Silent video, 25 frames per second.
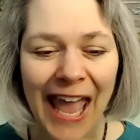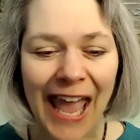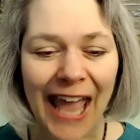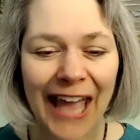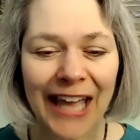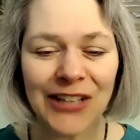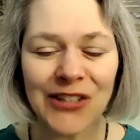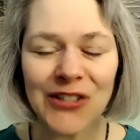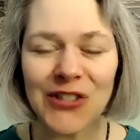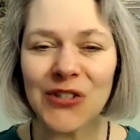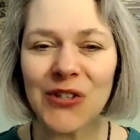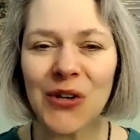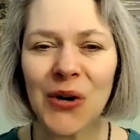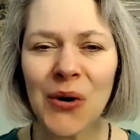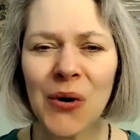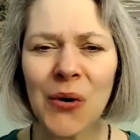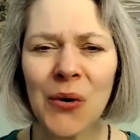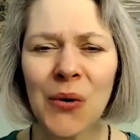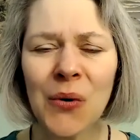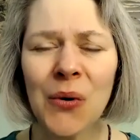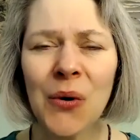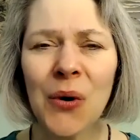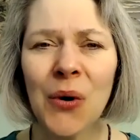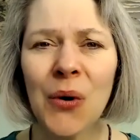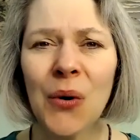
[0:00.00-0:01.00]
And
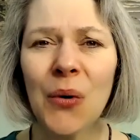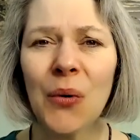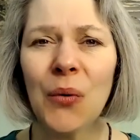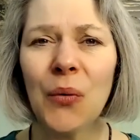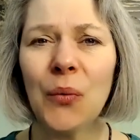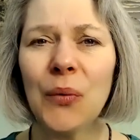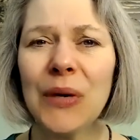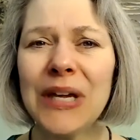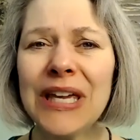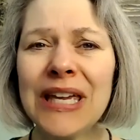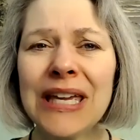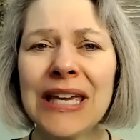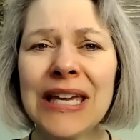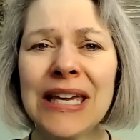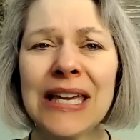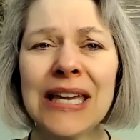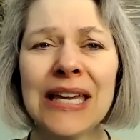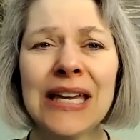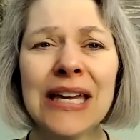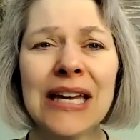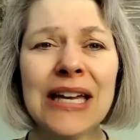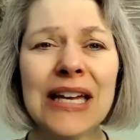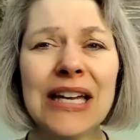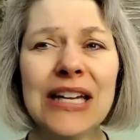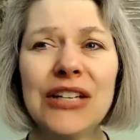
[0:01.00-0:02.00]
so
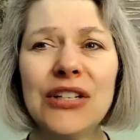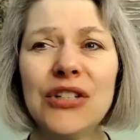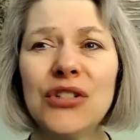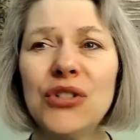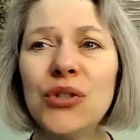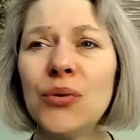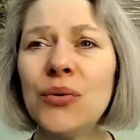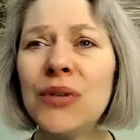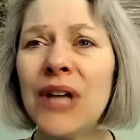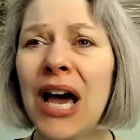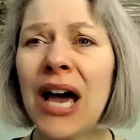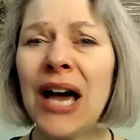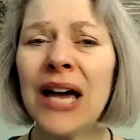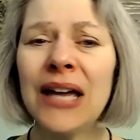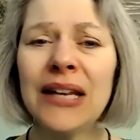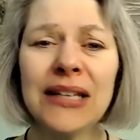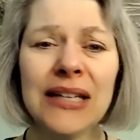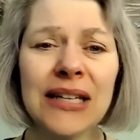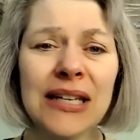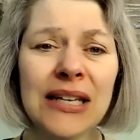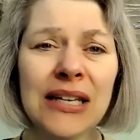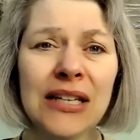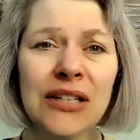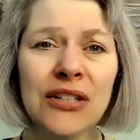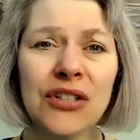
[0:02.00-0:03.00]
we do not
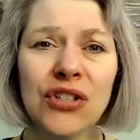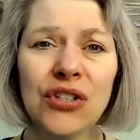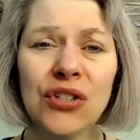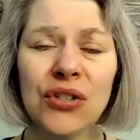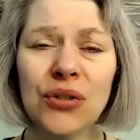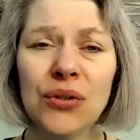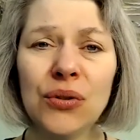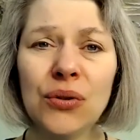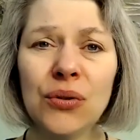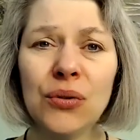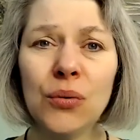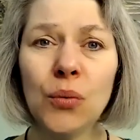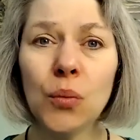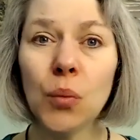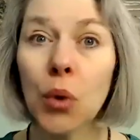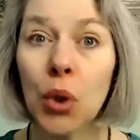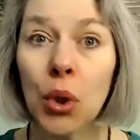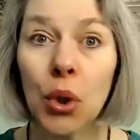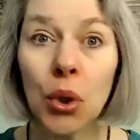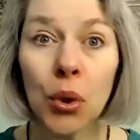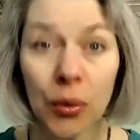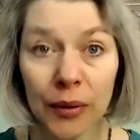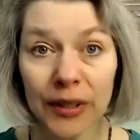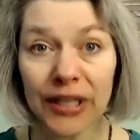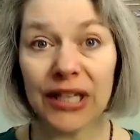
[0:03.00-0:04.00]
need to
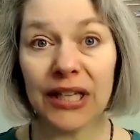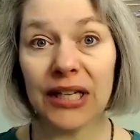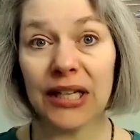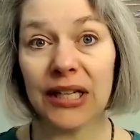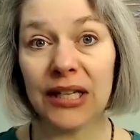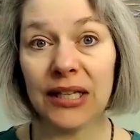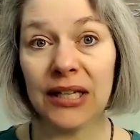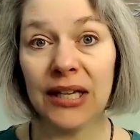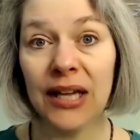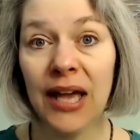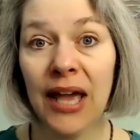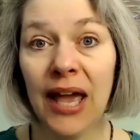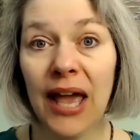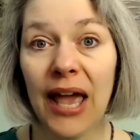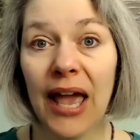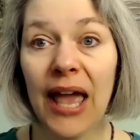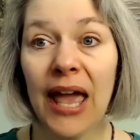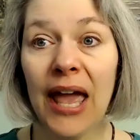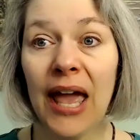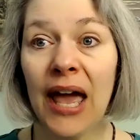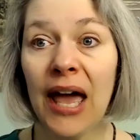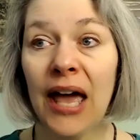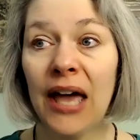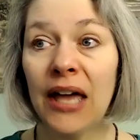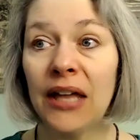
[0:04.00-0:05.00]
worry
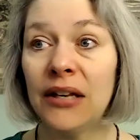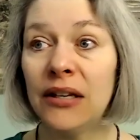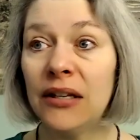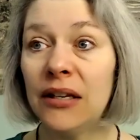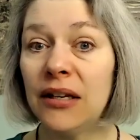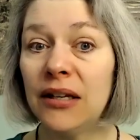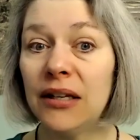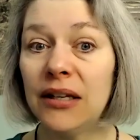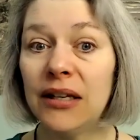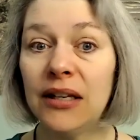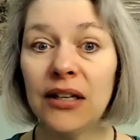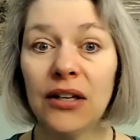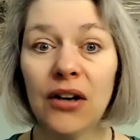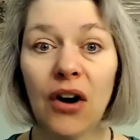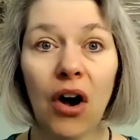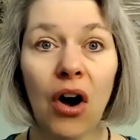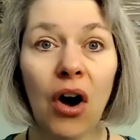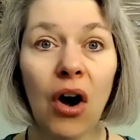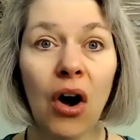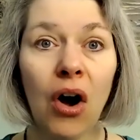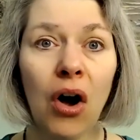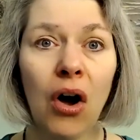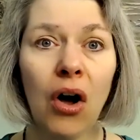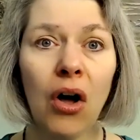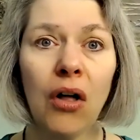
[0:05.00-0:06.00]
and get
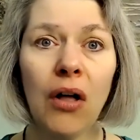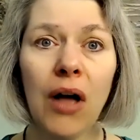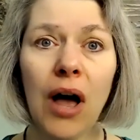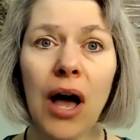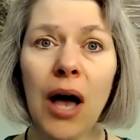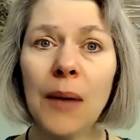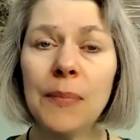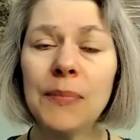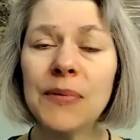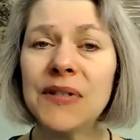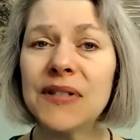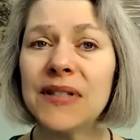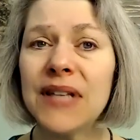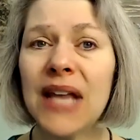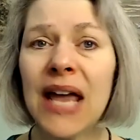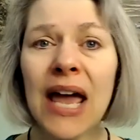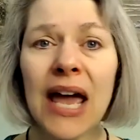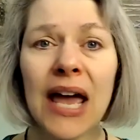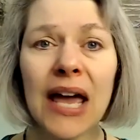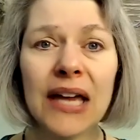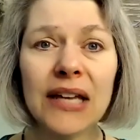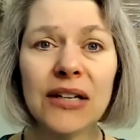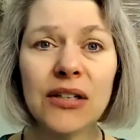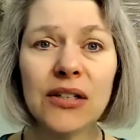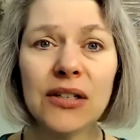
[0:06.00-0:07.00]
all
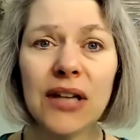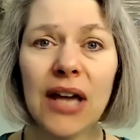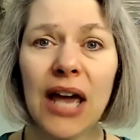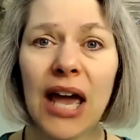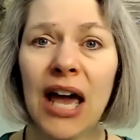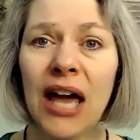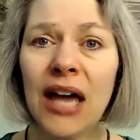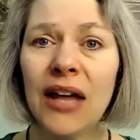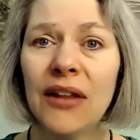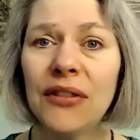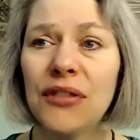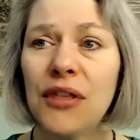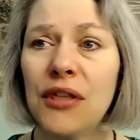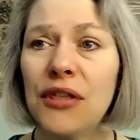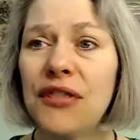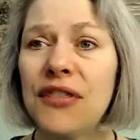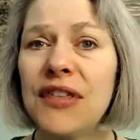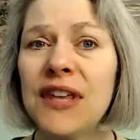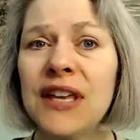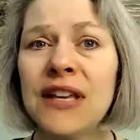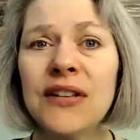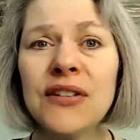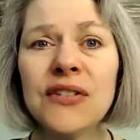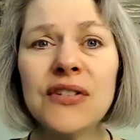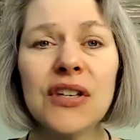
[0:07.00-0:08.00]
upset at the
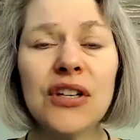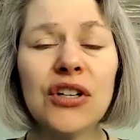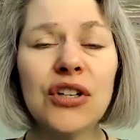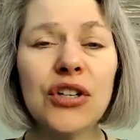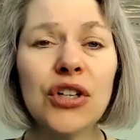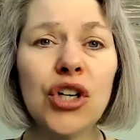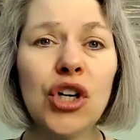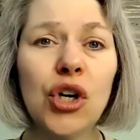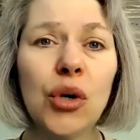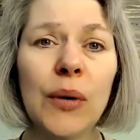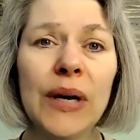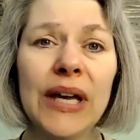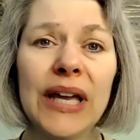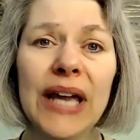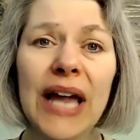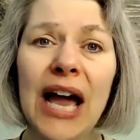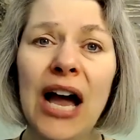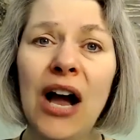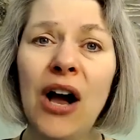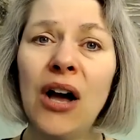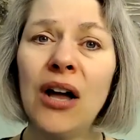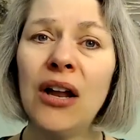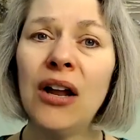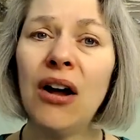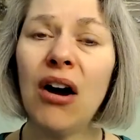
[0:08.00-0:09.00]
things that are going
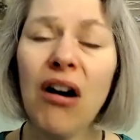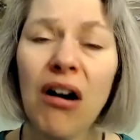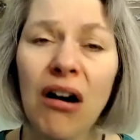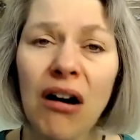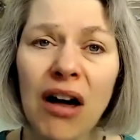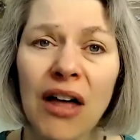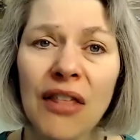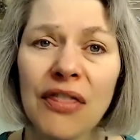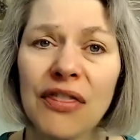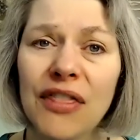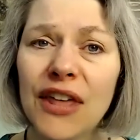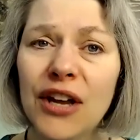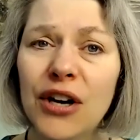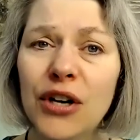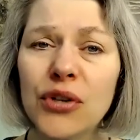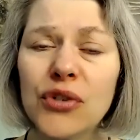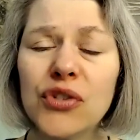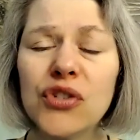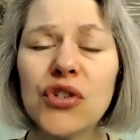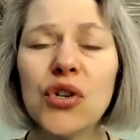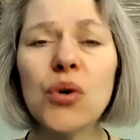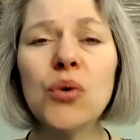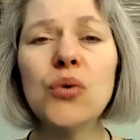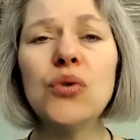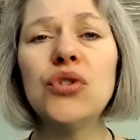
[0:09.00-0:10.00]
on that are
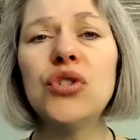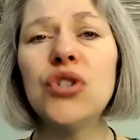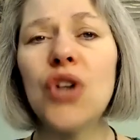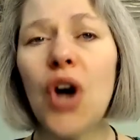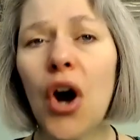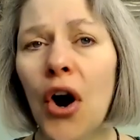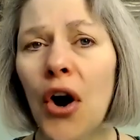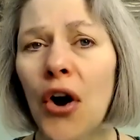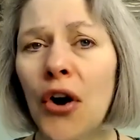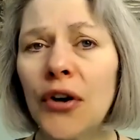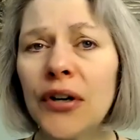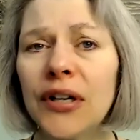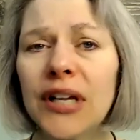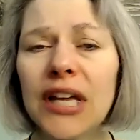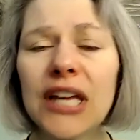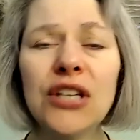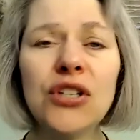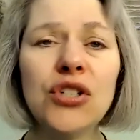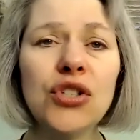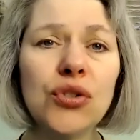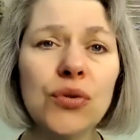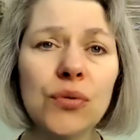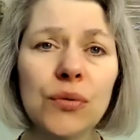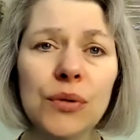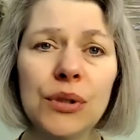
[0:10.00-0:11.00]
so dark
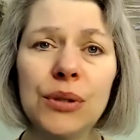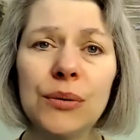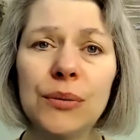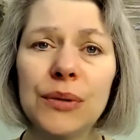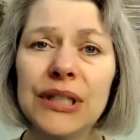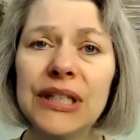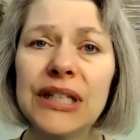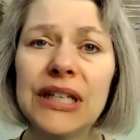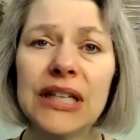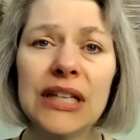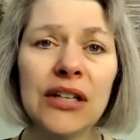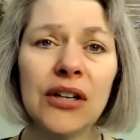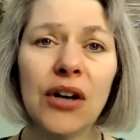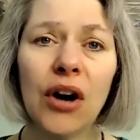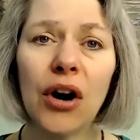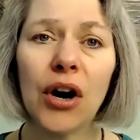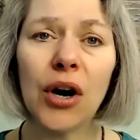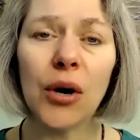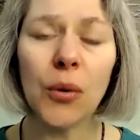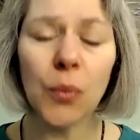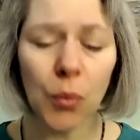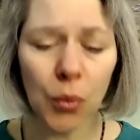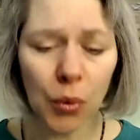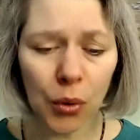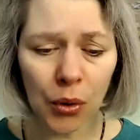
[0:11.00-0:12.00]
and dreary in
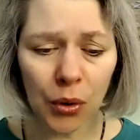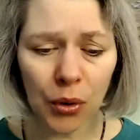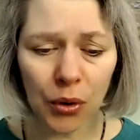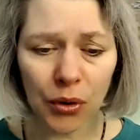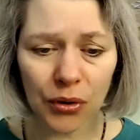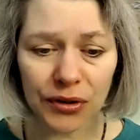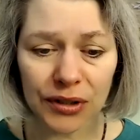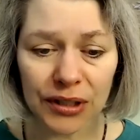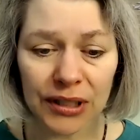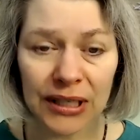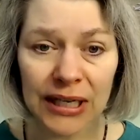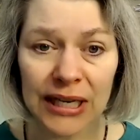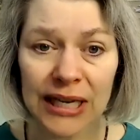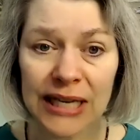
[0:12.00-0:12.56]
our world.